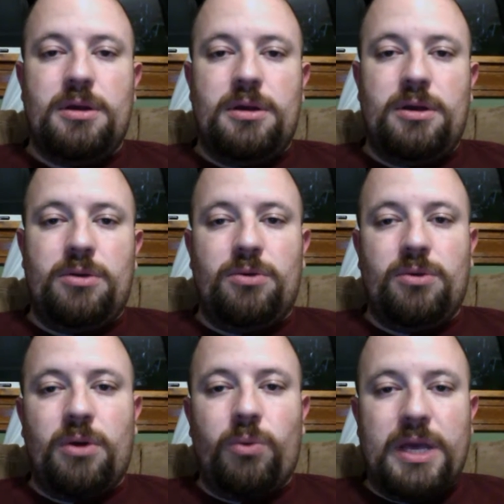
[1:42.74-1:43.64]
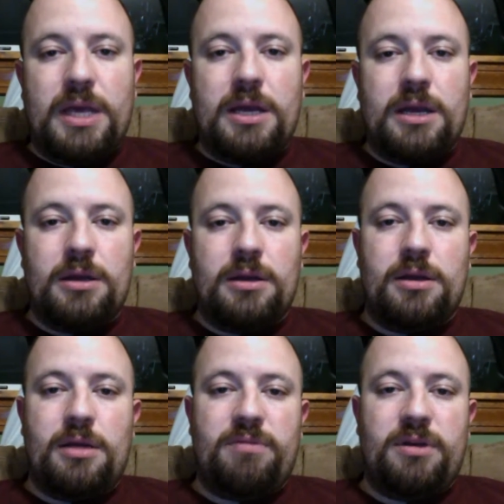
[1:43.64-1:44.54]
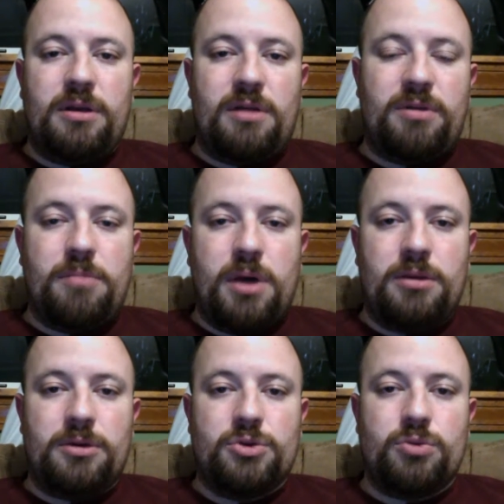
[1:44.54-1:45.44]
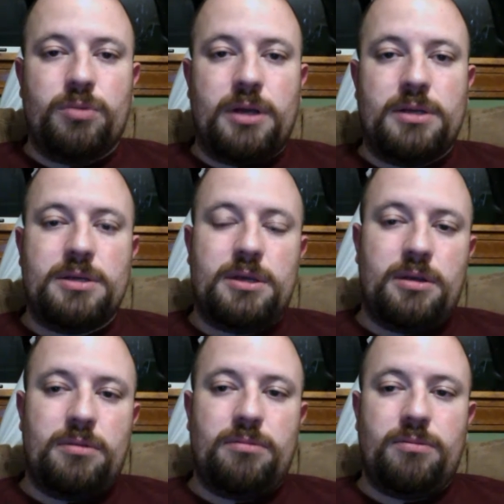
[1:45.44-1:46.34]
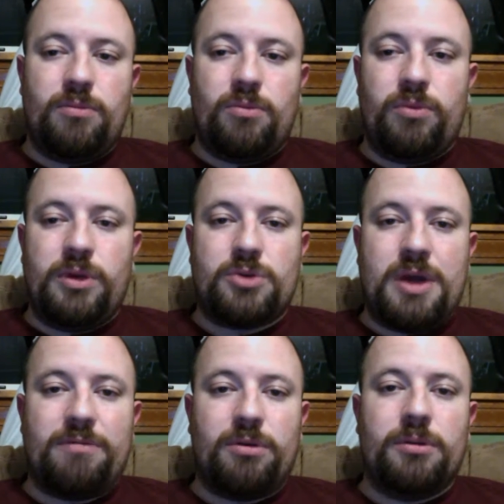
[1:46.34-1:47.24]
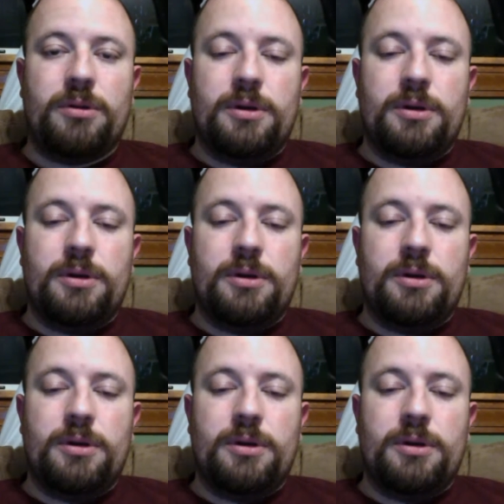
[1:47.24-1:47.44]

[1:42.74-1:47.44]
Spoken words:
a week every month or 2 months, and then we travel.